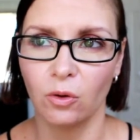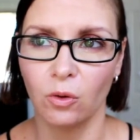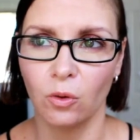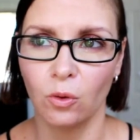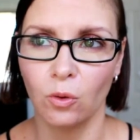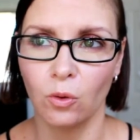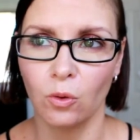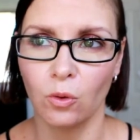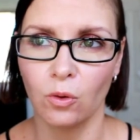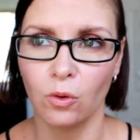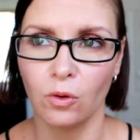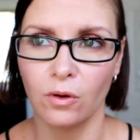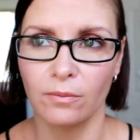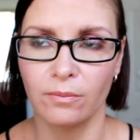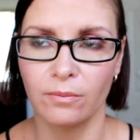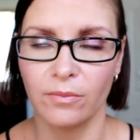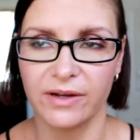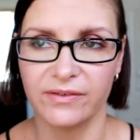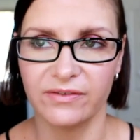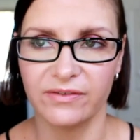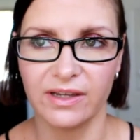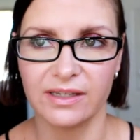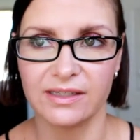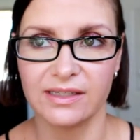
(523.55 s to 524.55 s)
or
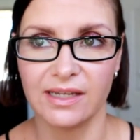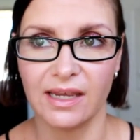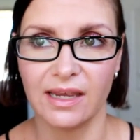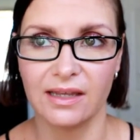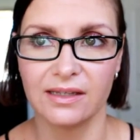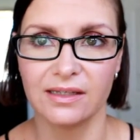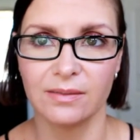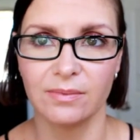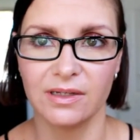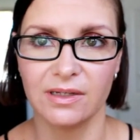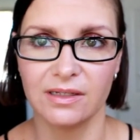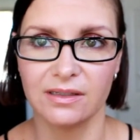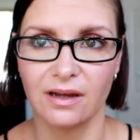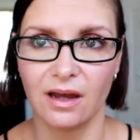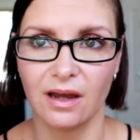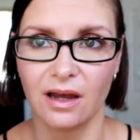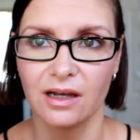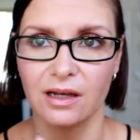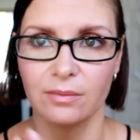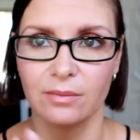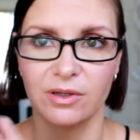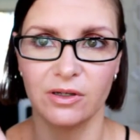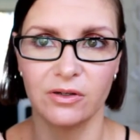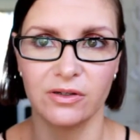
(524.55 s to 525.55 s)
my face tan's a bit
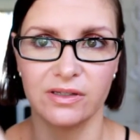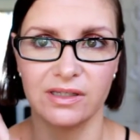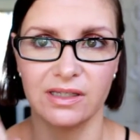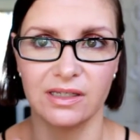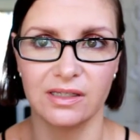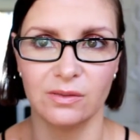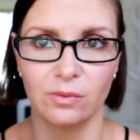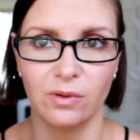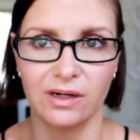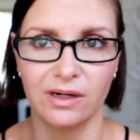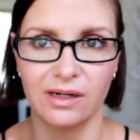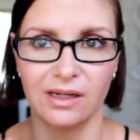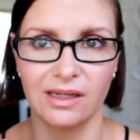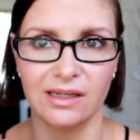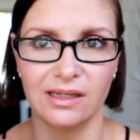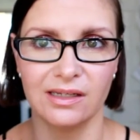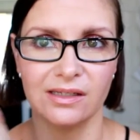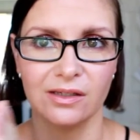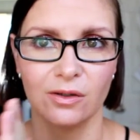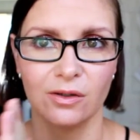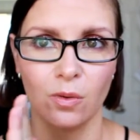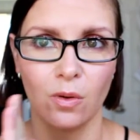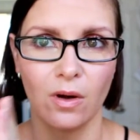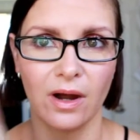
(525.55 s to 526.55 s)
darker because this one
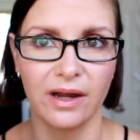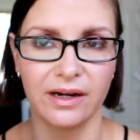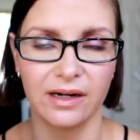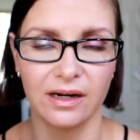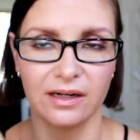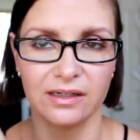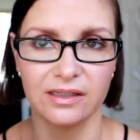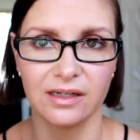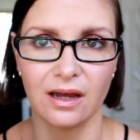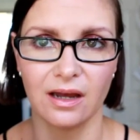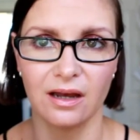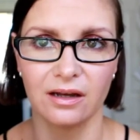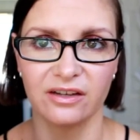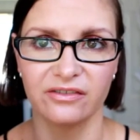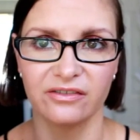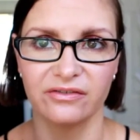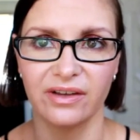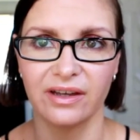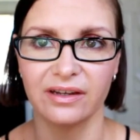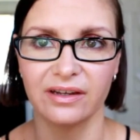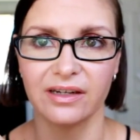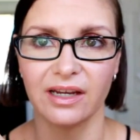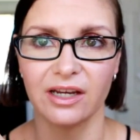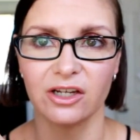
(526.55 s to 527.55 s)
is quite a darker
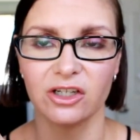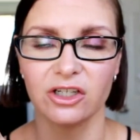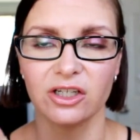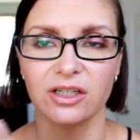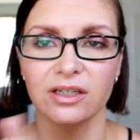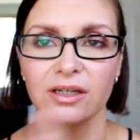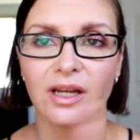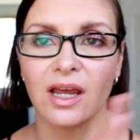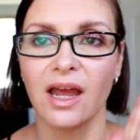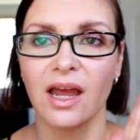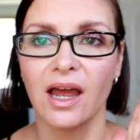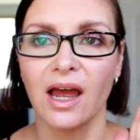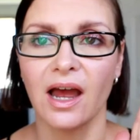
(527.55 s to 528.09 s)
foundation,